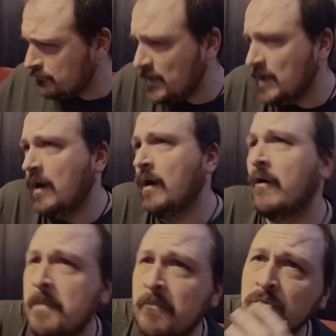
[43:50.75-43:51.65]
I
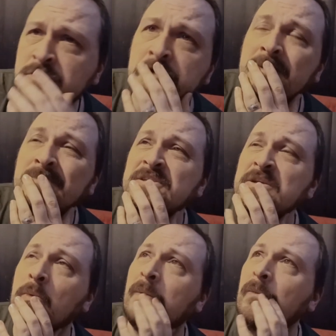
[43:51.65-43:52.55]
remember watching it on BBC
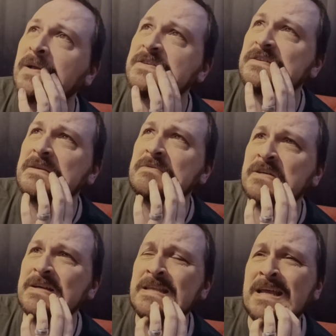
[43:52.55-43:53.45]
One once. I think it was like
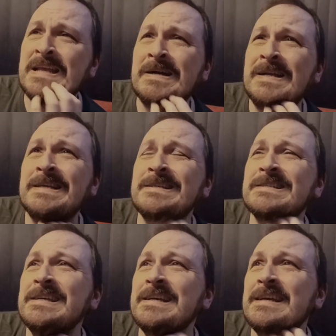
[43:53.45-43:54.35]
the late 90s.
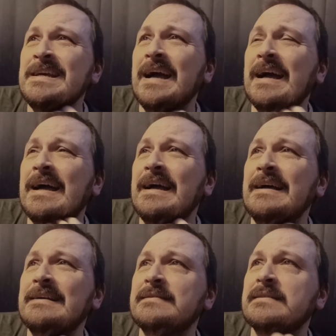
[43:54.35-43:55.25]
And